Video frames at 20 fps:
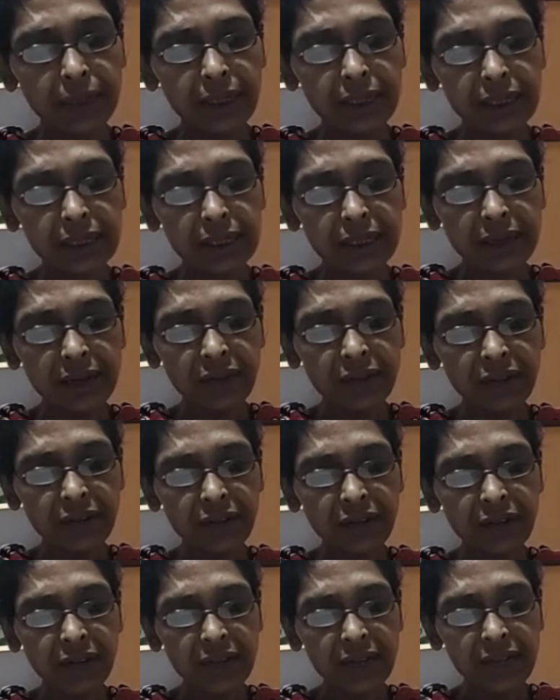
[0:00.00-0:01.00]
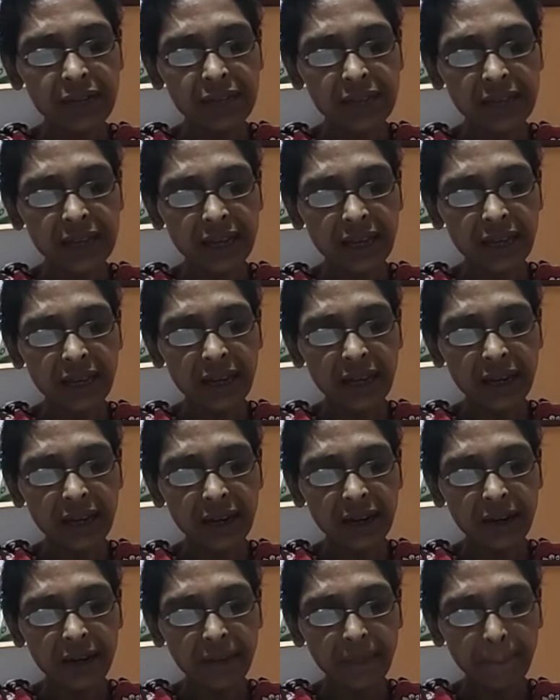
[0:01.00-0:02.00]
is referred as hair.
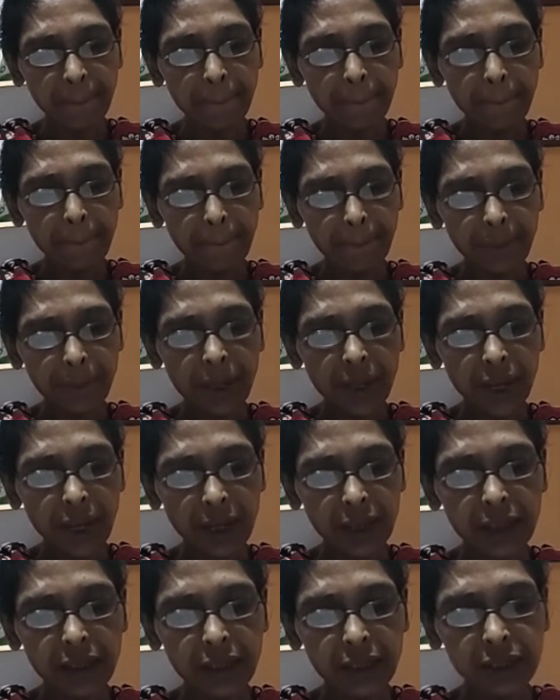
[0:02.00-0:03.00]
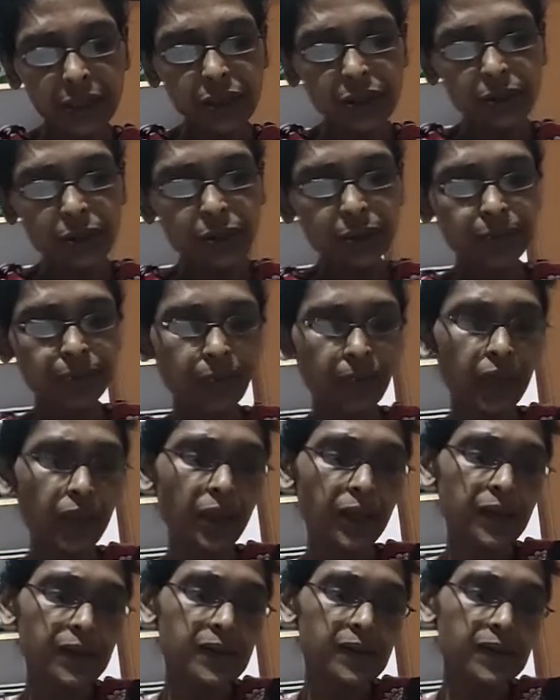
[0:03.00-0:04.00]
I think so.
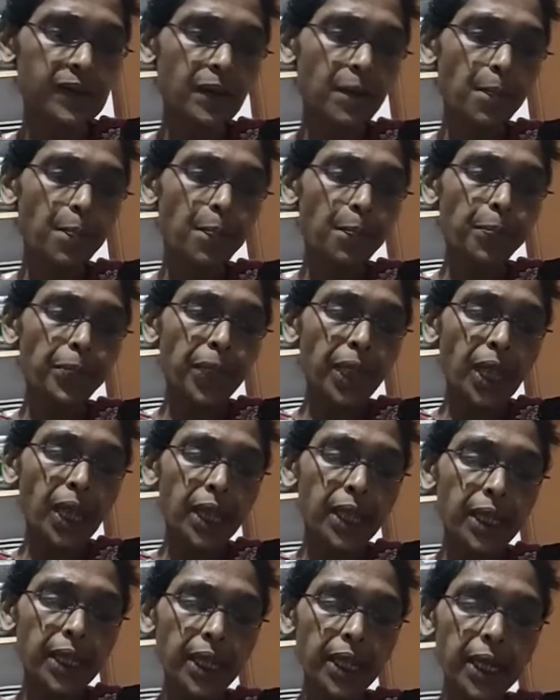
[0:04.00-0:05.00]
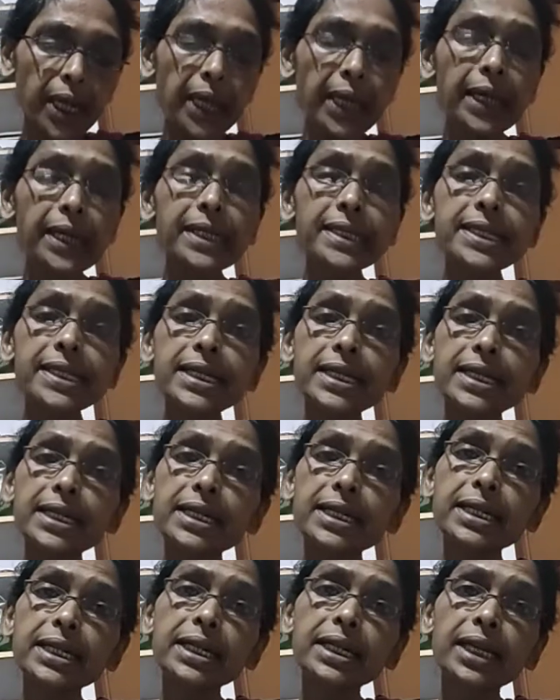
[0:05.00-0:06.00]
Yes. Then
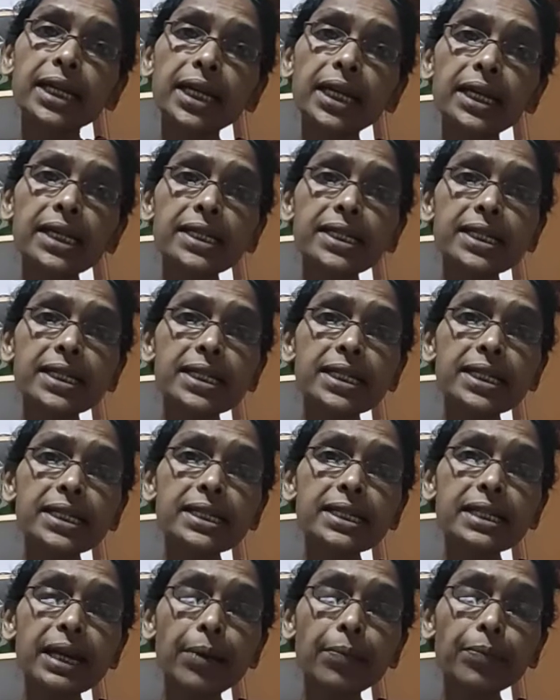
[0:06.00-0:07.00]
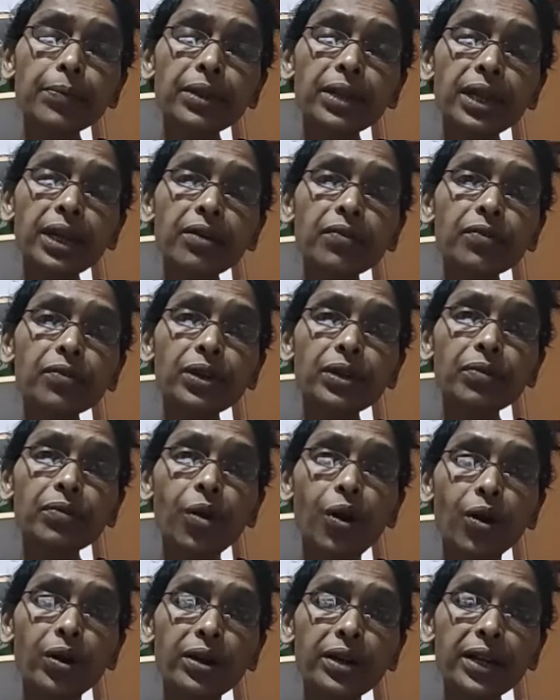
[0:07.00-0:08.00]
illicit. Illicit is something we
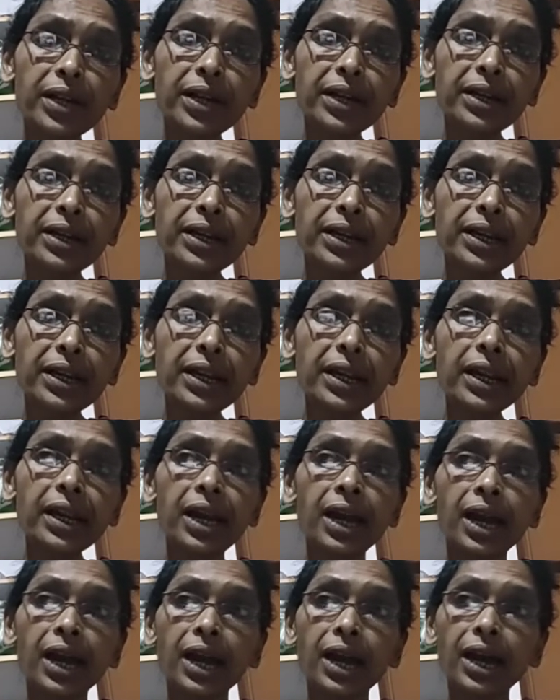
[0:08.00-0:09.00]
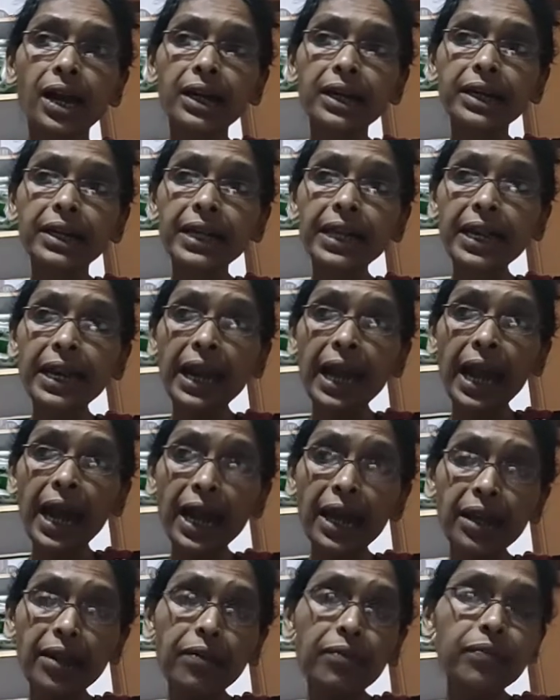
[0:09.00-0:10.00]
wantedly
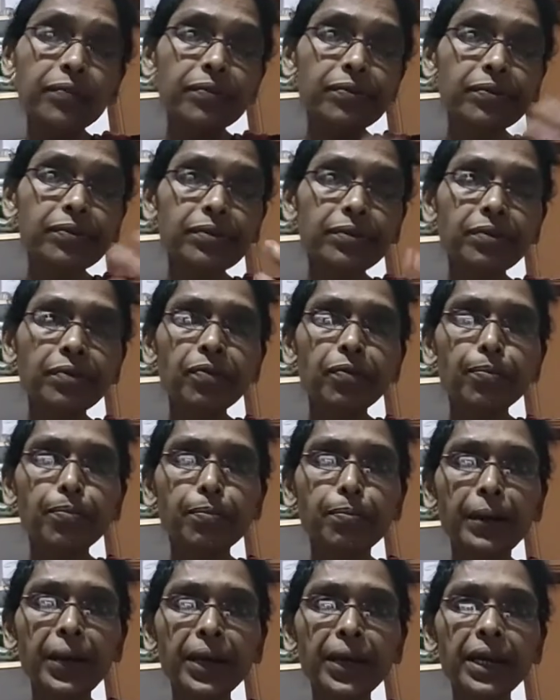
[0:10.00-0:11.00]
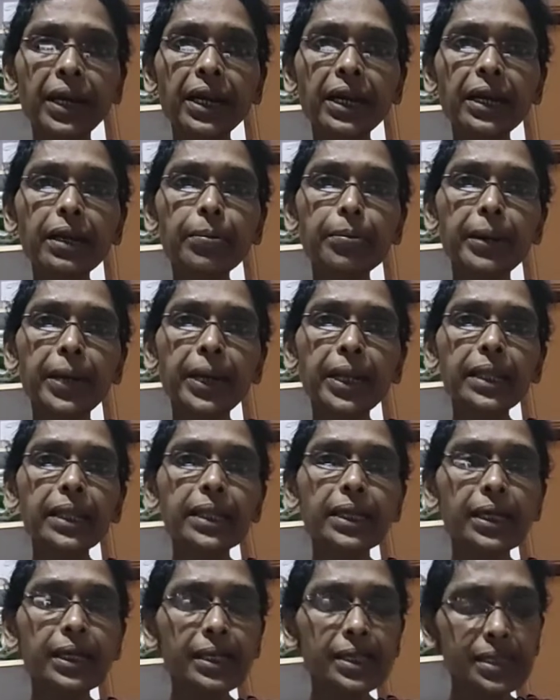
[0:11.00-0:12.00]
derive by reading many
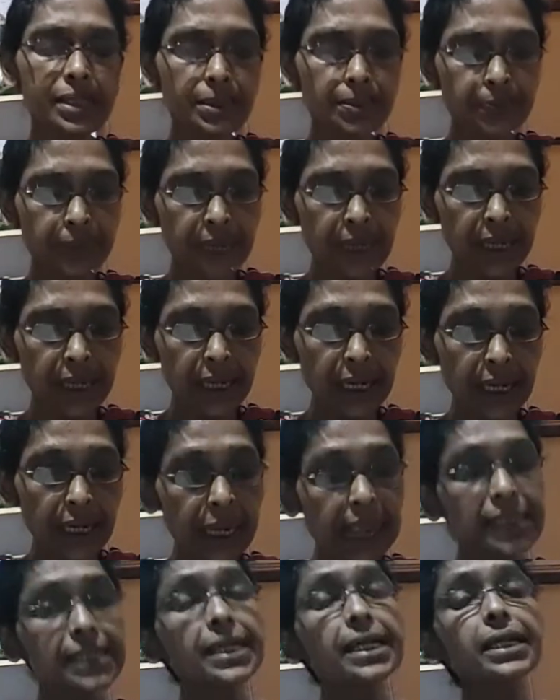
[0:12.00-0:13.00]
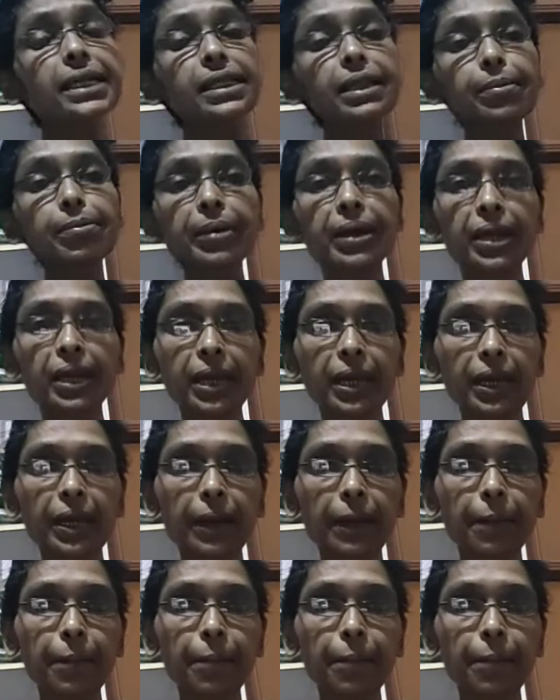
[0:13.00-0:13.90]
things. We elicit the meaning.